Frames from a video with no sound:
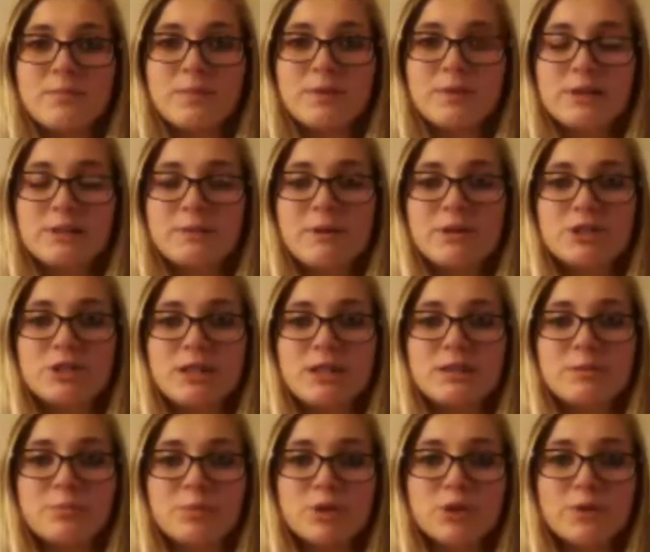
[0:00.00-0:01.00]
have to make sure that
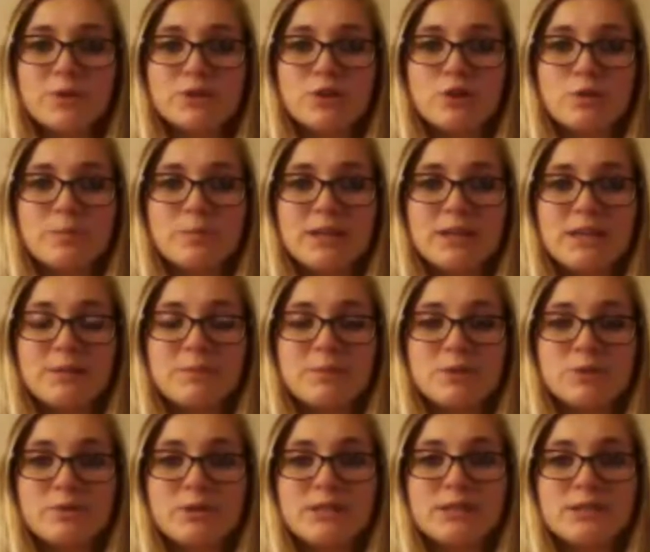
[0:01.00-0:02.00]
the blue is only in
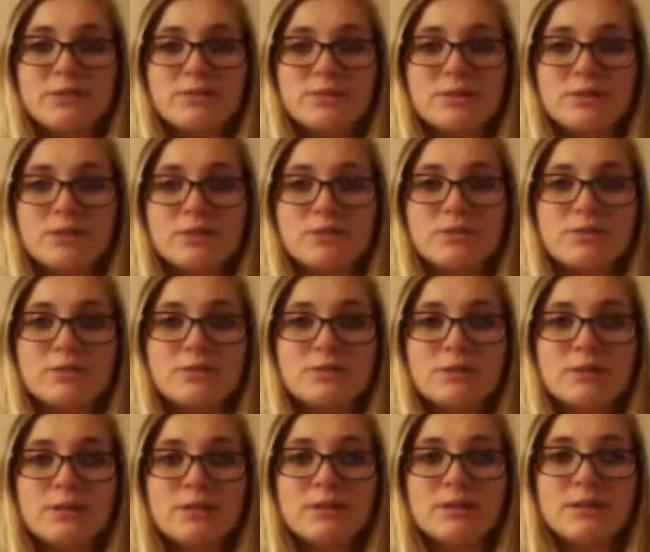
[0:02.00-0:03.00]
between those two.
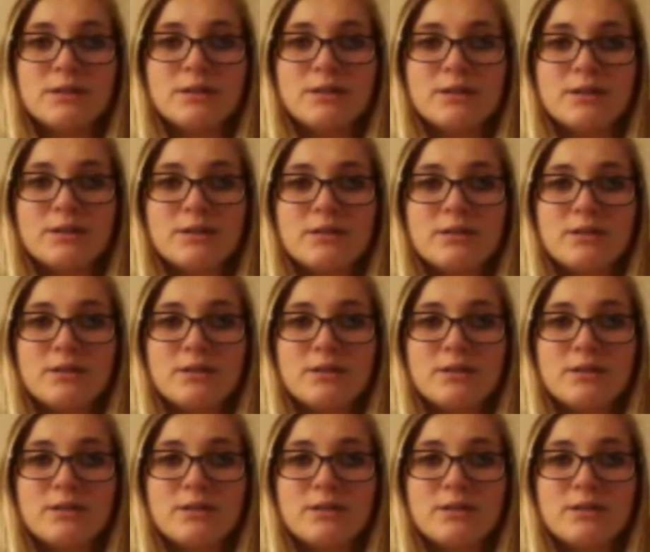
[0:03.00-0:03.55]
So